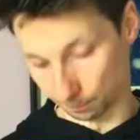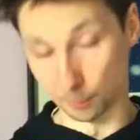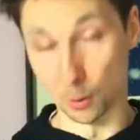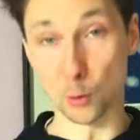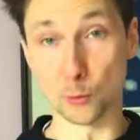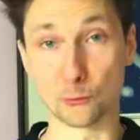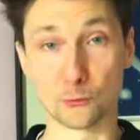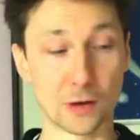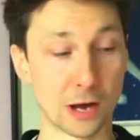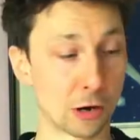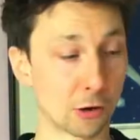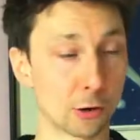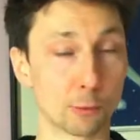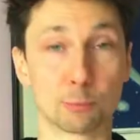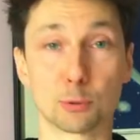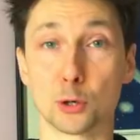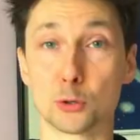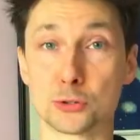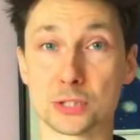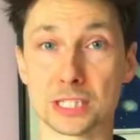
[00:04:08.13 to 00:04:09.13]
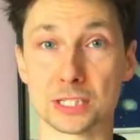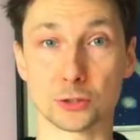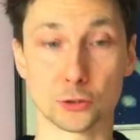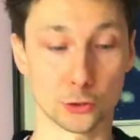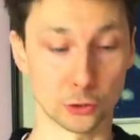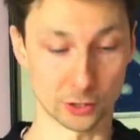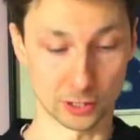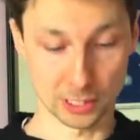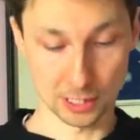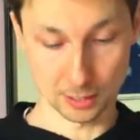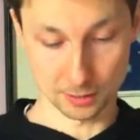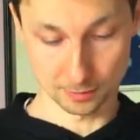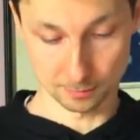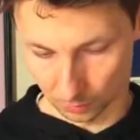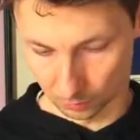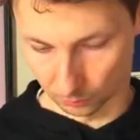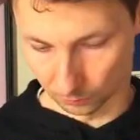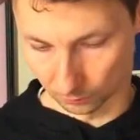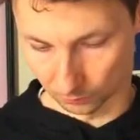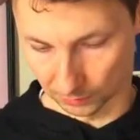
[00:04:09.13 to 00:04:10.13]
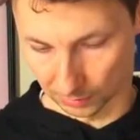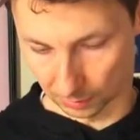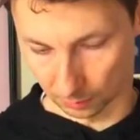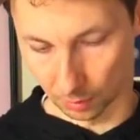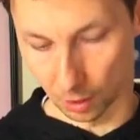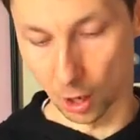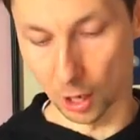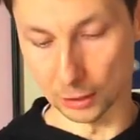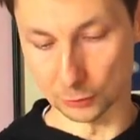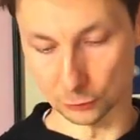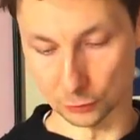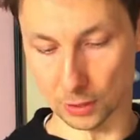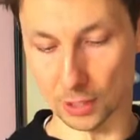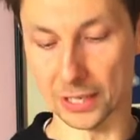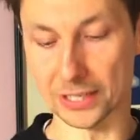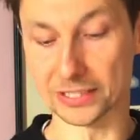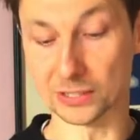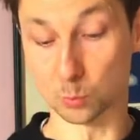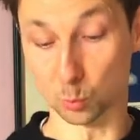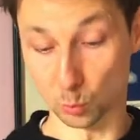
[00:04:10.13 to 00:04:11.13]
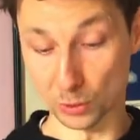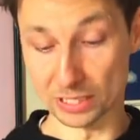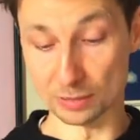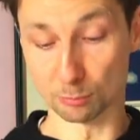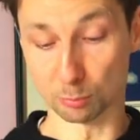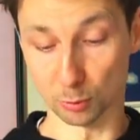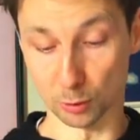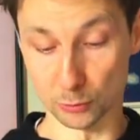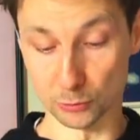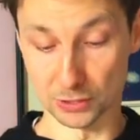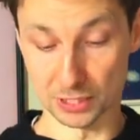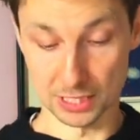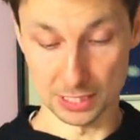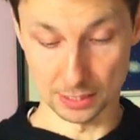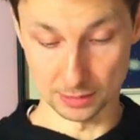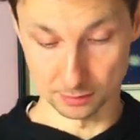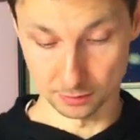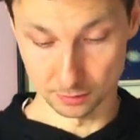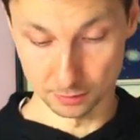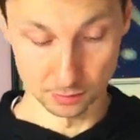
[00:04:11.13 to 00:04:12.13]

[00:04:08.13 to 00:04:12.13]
Mo Farah protein cookie, hydrolyzed wheat protein,